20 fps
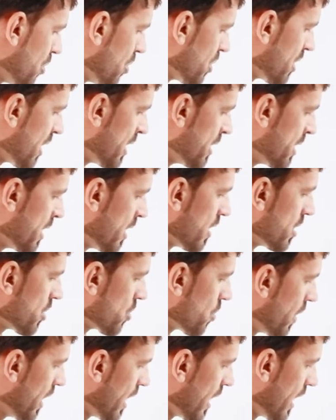cotangent
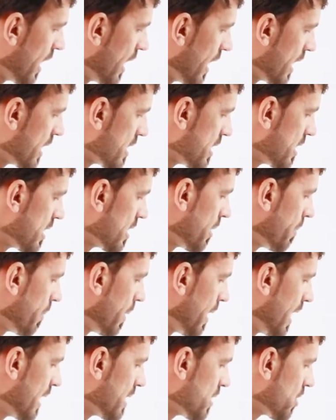square x
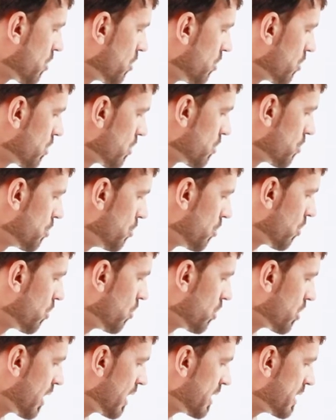plus 2
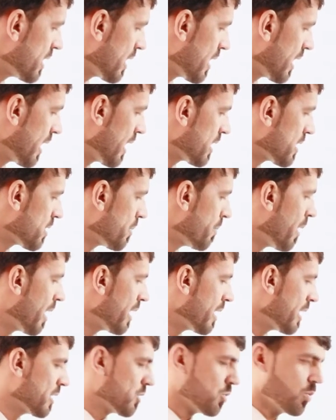cotangent x
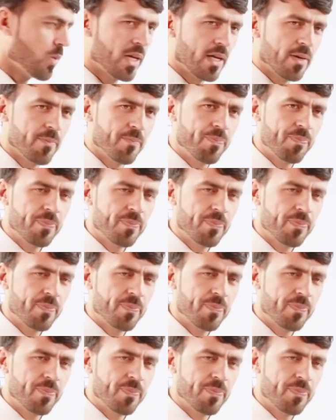minus 1.